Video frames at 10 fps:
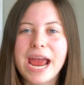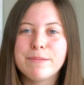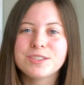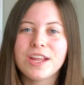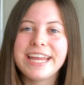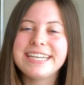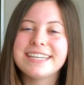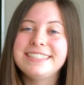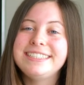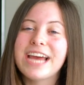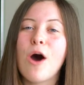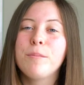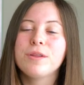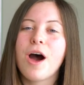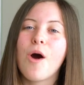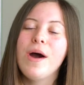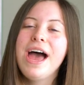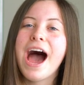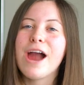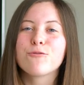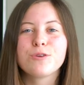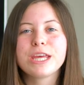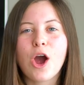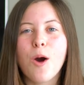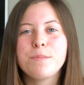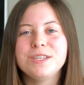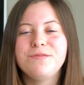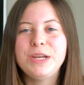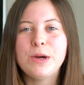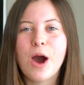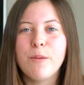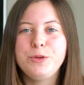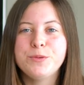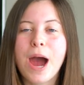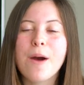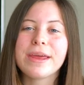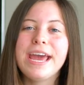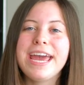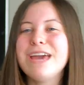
Amazon links down below. I really hope this video helped you out.